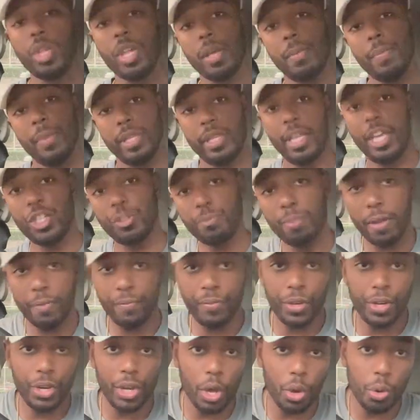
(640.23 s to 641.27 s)
But that's my
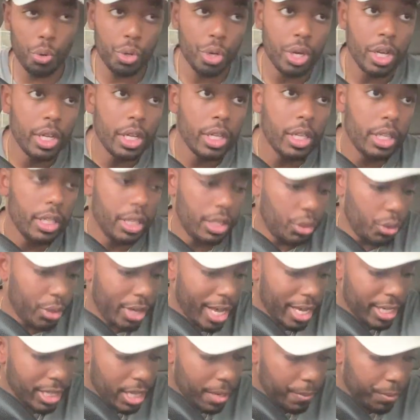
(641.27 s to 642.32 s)
video. You
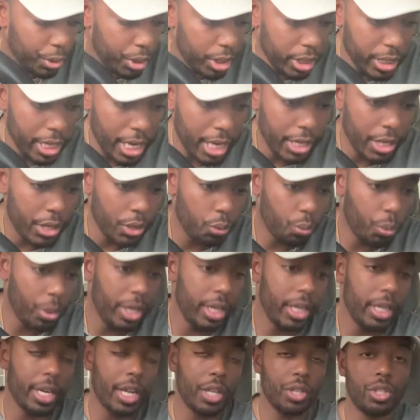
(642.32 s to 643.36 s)
guys have a good day, good
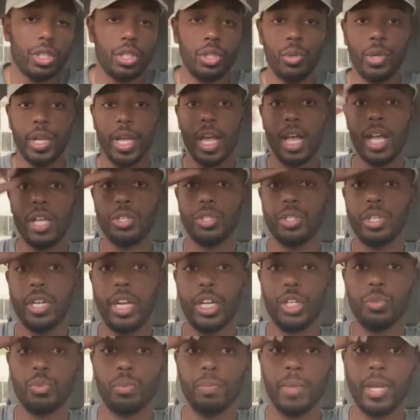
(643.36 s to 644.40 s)
week, and I'll see you guys in the
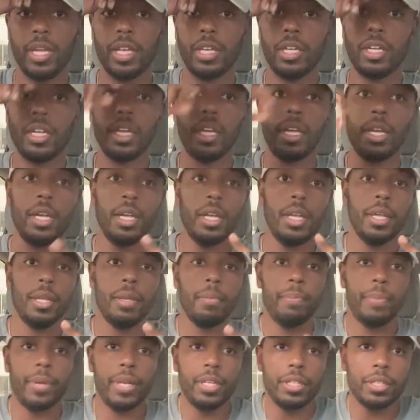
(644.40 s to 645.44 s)
next one, man.
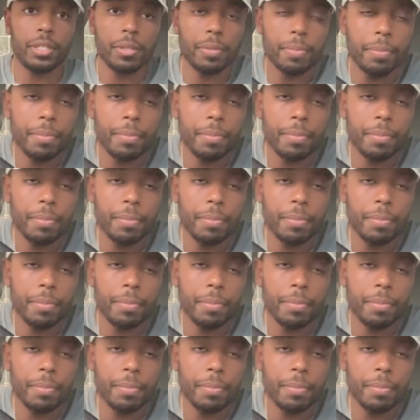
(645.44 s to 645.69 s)
Peace.